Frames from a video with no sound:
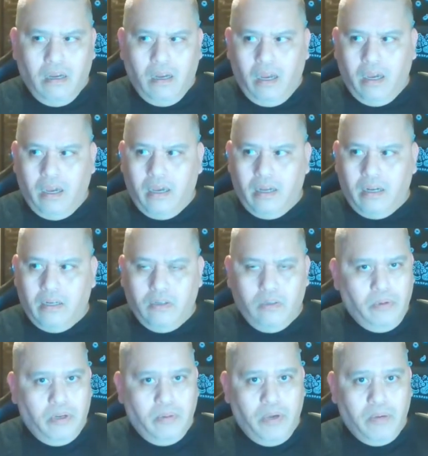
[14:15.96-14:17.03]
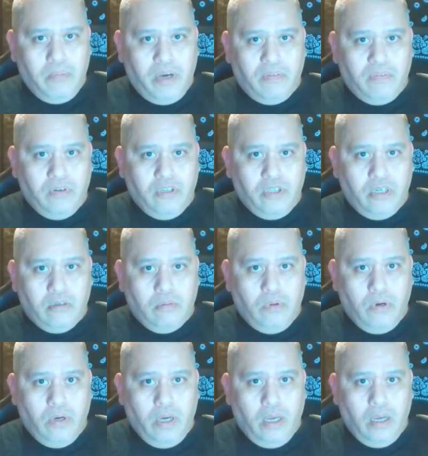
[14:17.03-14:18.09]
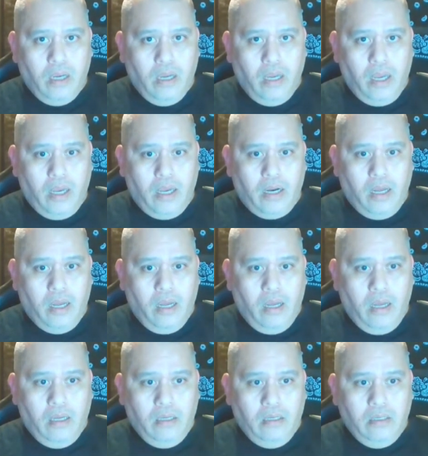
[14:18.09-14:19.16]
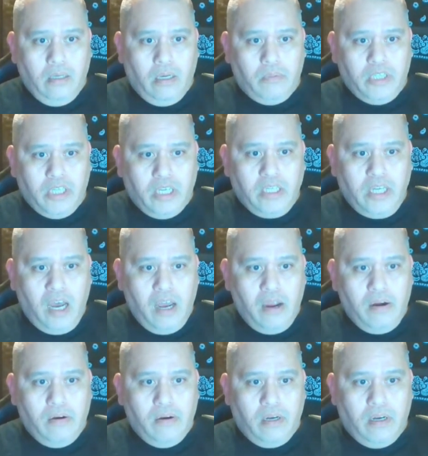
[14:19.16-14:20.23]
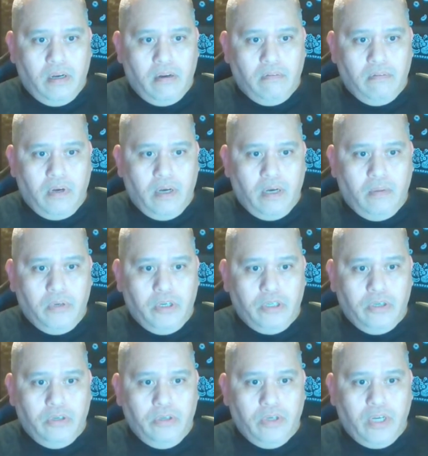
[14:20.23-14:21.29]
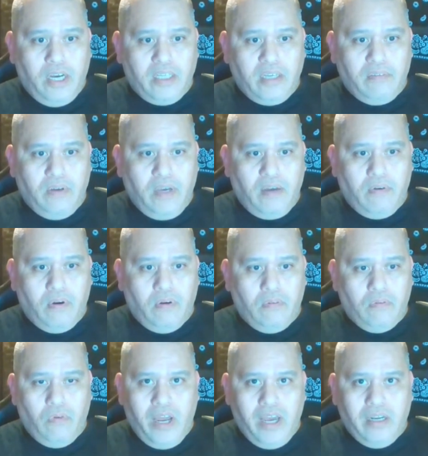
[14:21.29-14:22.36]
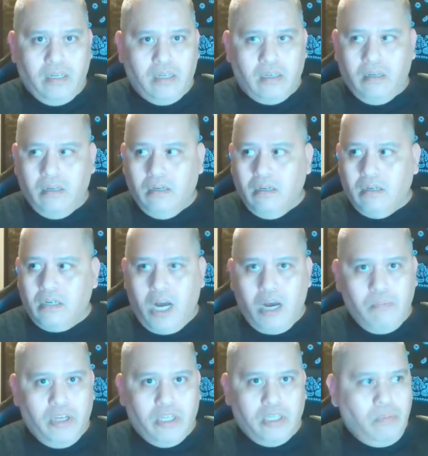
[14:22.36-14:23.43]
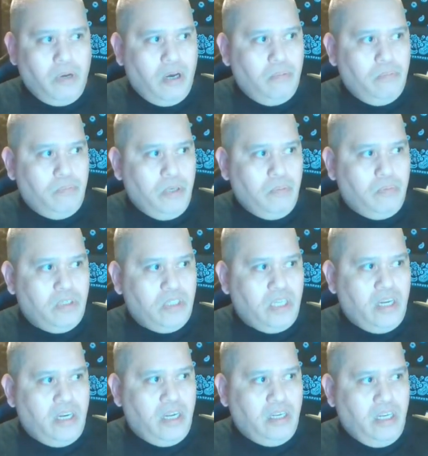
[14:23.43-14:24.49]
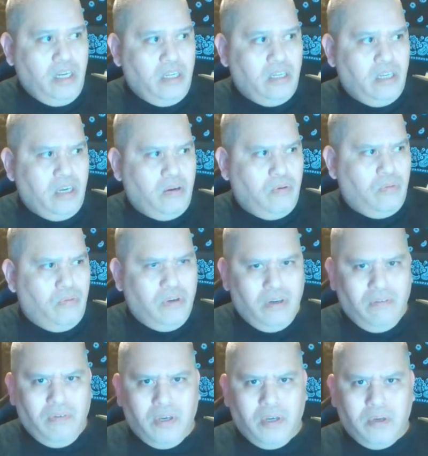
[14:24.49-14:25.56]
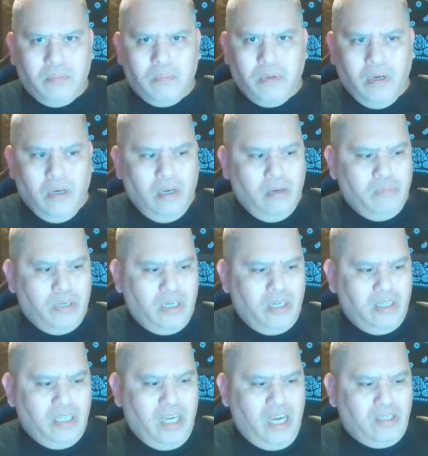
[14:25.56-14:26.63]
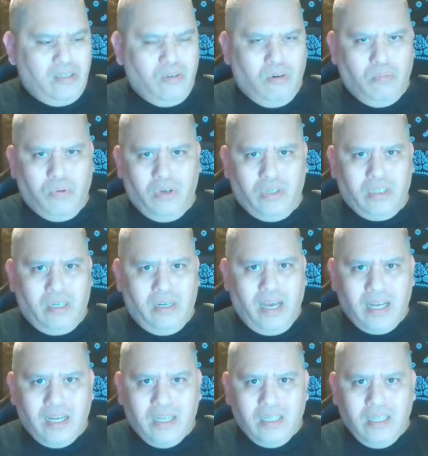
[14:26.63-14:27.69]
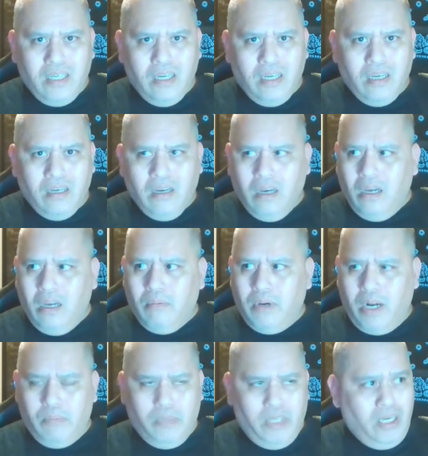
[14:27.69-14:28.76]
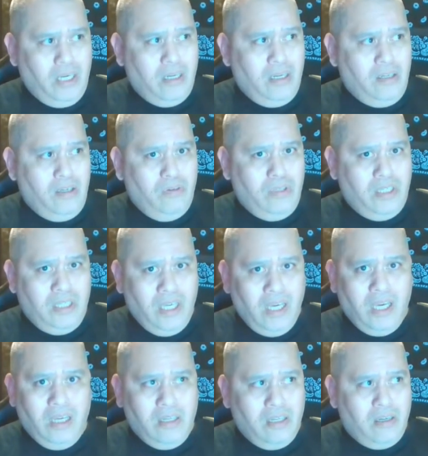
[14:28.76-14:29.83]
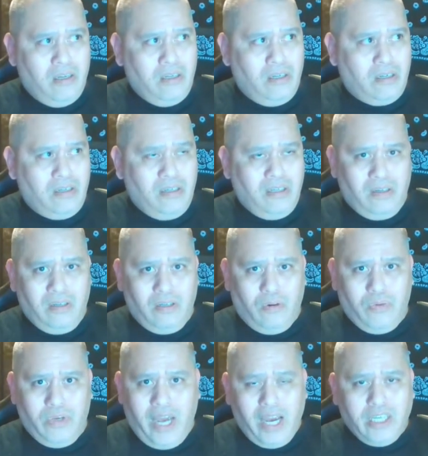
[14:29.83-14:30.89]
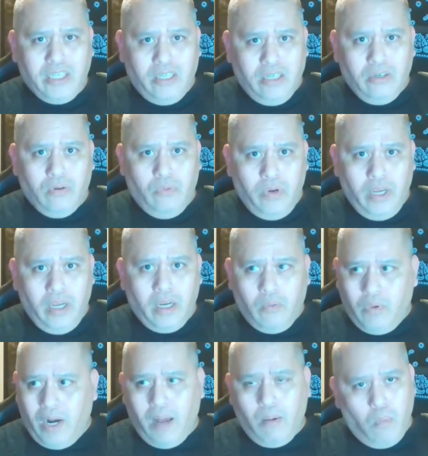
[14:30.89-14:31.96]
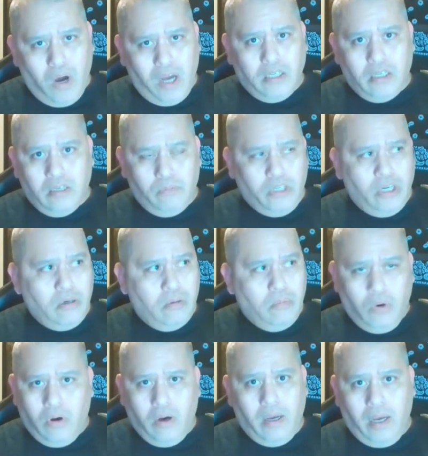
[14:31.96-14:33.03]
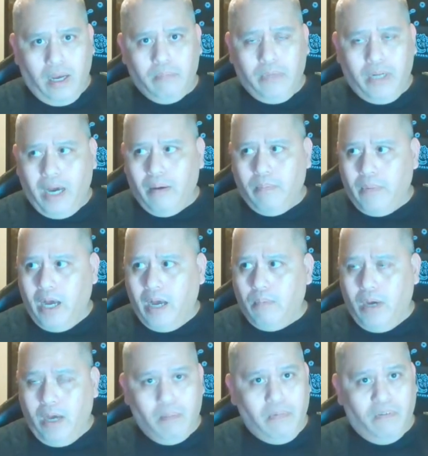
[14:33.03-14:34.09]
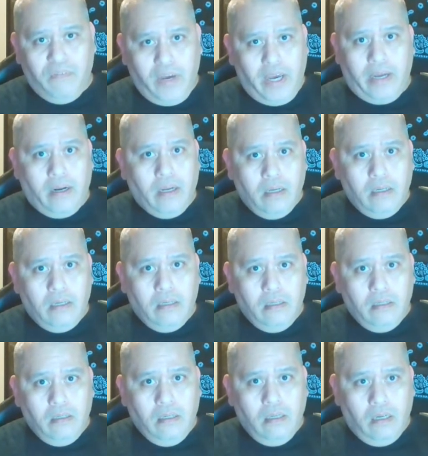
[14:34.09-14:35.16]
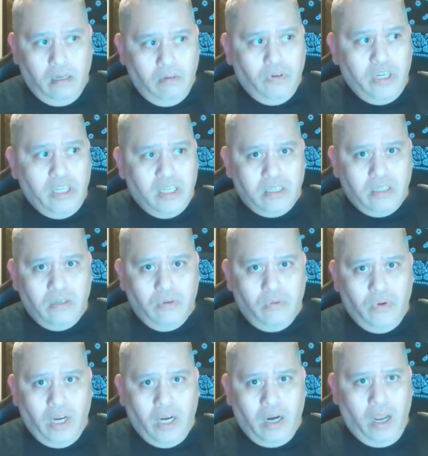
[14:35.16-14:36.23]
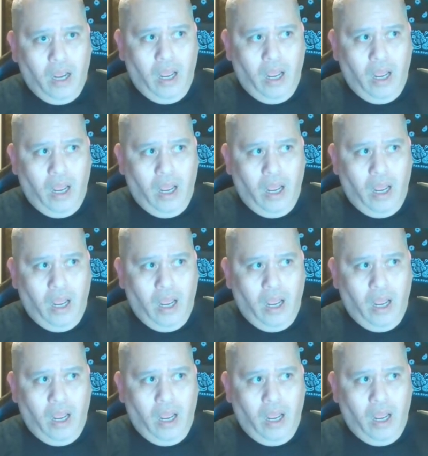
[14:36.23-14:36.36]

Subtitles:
And a little bit of payback for Jungle Boy, and I'm sick and tired of, I'm pretty sure you guys have read the comments about people saying that they need to get rid of him because he has no personality. But I'm thinking, you see the reaction in the ring. And when I'm watching Jungle Boy, I'm a fan. I love what he does in the ring.